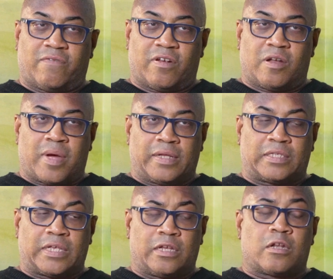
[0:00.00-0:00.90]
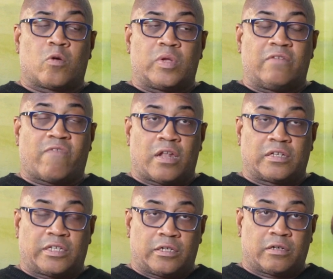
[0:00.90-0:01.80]
friend of mine said, we need
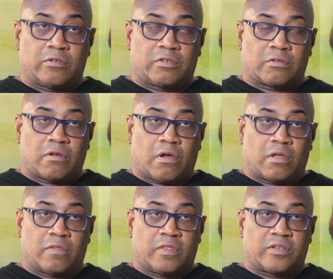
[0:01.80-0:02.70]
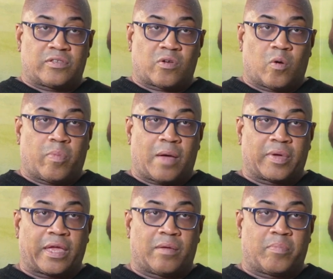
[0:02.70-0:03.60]
volunteers on this
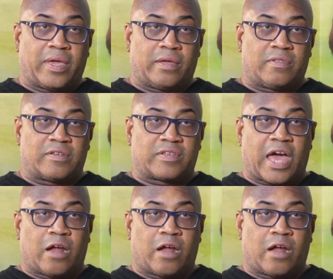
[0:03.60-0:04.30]
Obama campaign, this guy